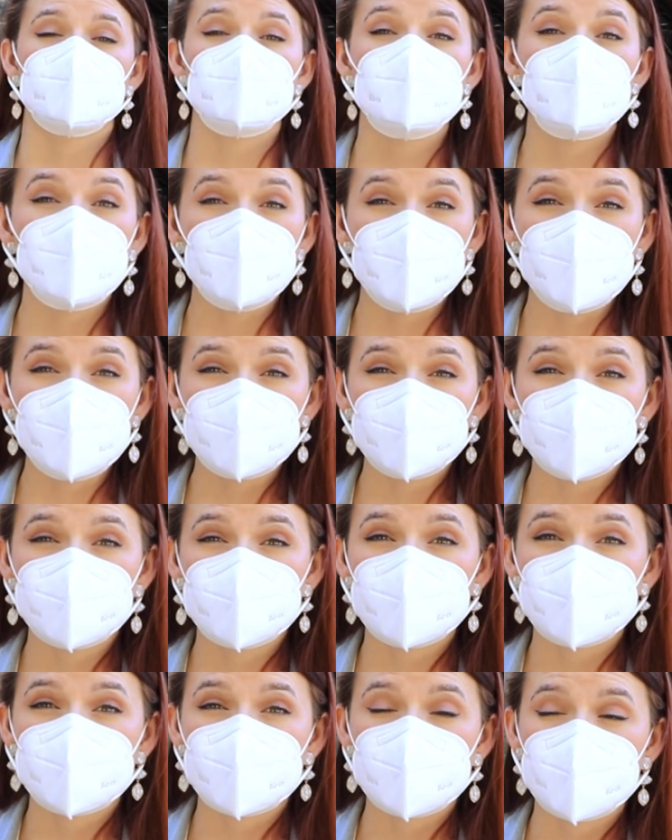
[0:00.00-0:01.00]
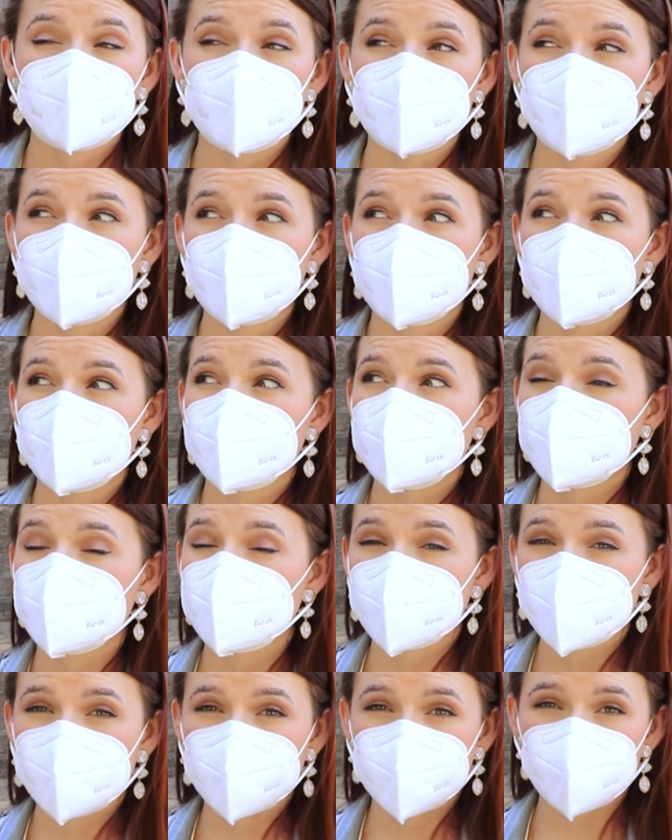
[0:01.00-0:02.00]
This place
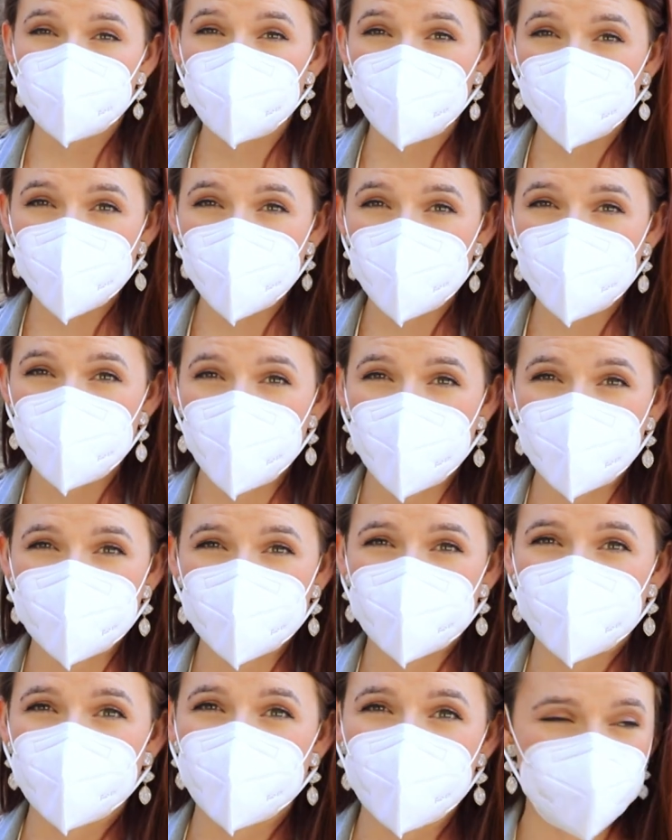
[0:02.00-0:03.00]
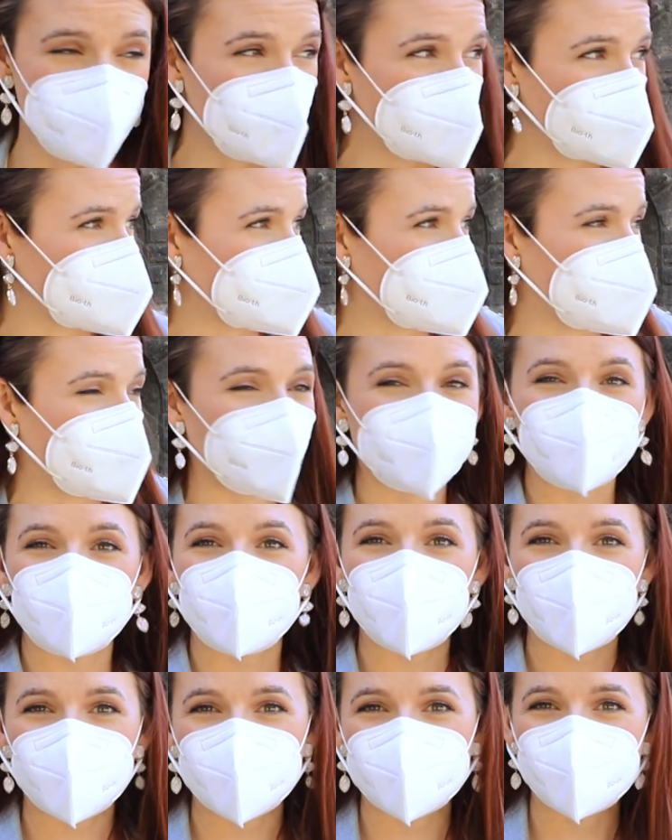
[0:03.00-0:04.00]
is pretty amazing. I mean, like,
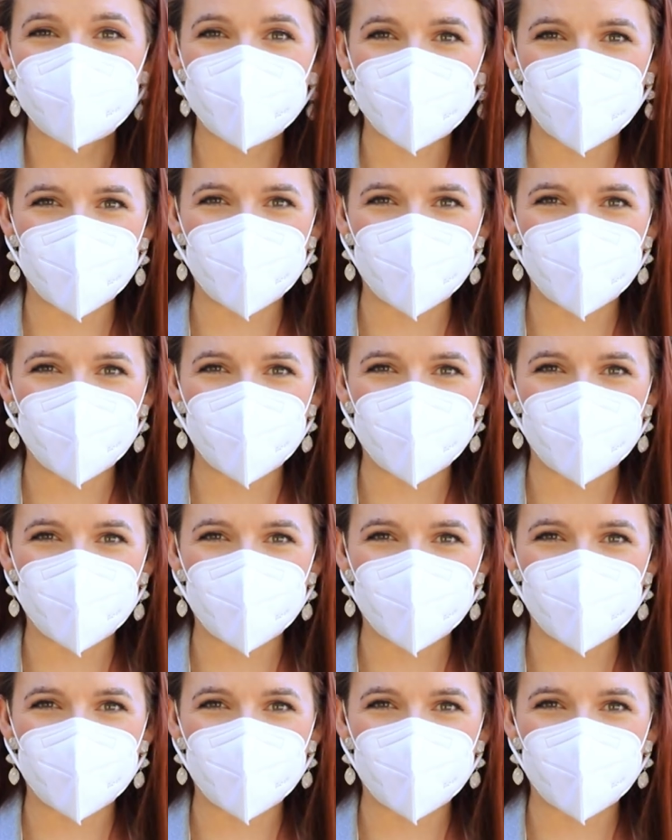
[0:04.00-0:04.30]
freaking look